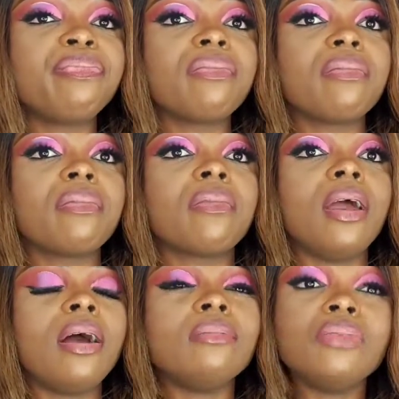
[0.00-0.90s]
um
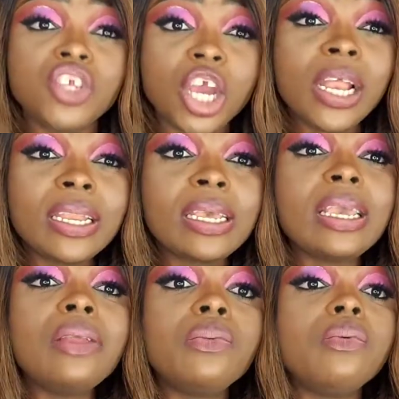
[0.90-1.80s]
journey, it will
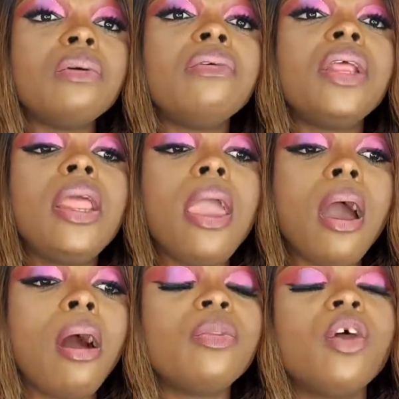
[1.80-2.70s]
really help not
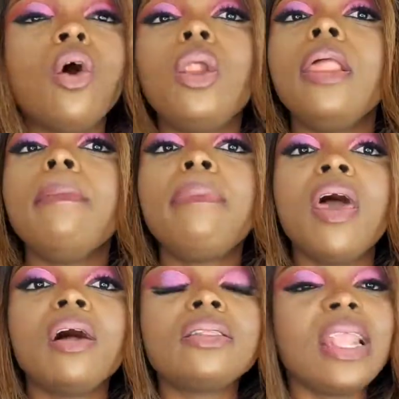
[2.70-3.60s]
only melt
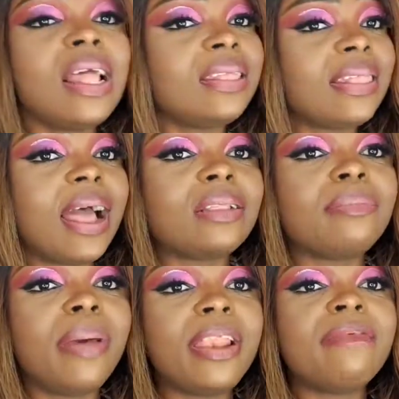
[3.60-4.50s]
that belly
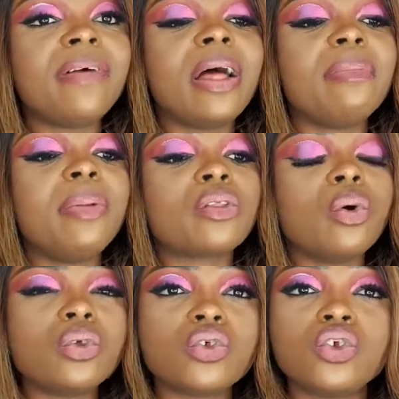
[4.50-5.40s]
fat, but also
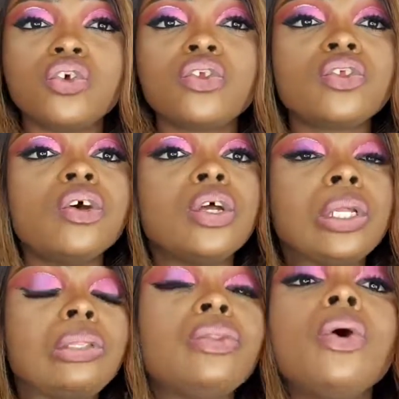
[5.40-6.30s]
just tone
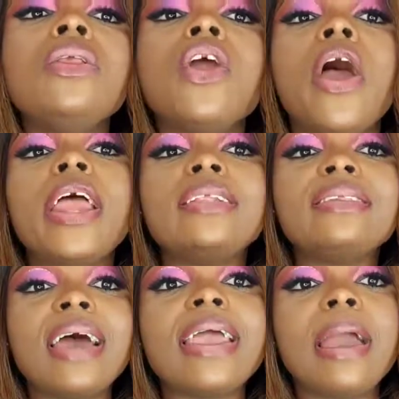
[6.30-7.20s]
your entire
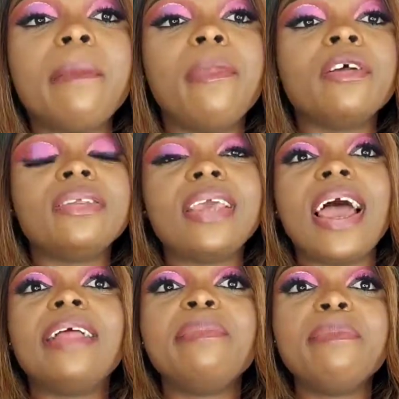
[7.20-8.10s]
body and
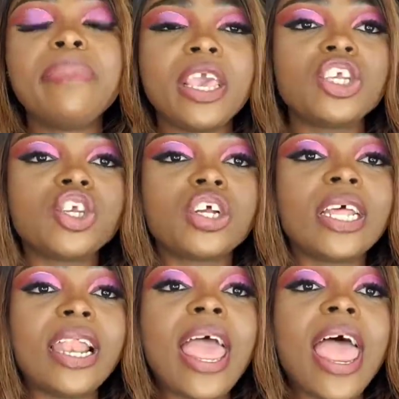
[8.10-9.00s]
make sure that
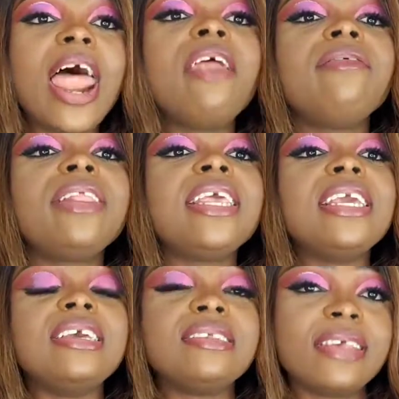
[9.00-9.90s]
everything is
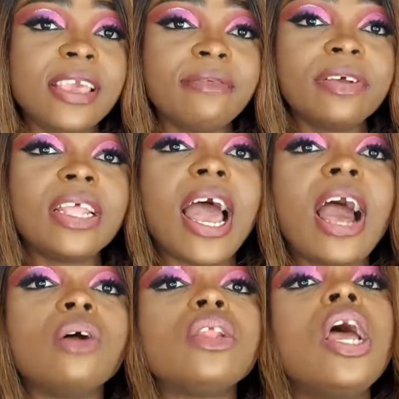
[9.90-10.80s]
even out.
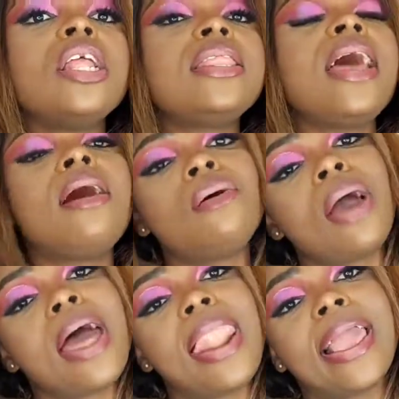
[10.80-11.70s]
Now, like I
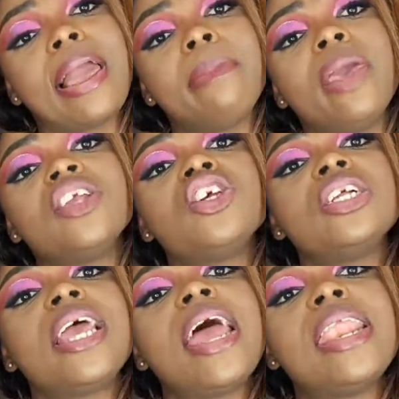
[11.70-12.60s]
mentioned earlier
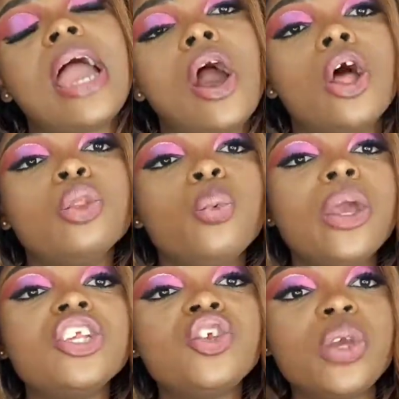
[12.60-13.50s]
on, waist
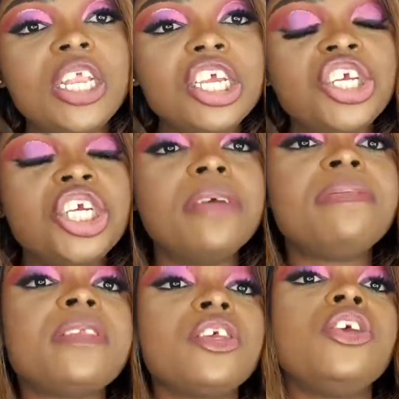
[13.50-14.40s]
training shifts your
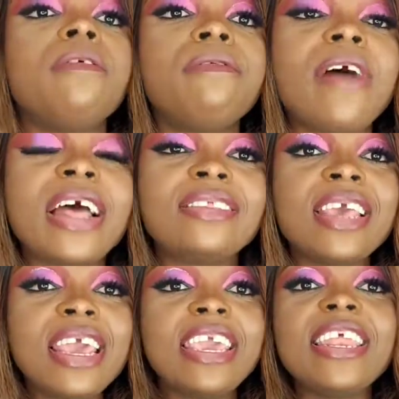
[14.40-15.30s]
fat. It
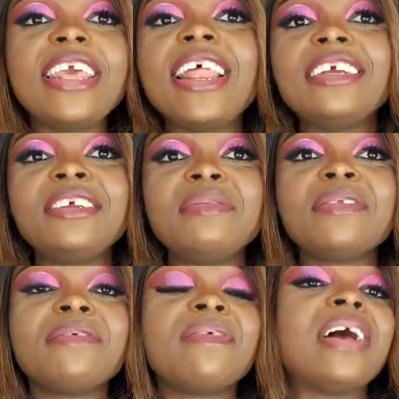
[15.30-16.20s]
either shifts the fat
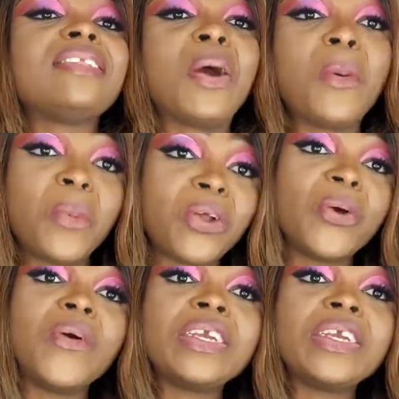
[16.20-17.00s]
upward or it shifts the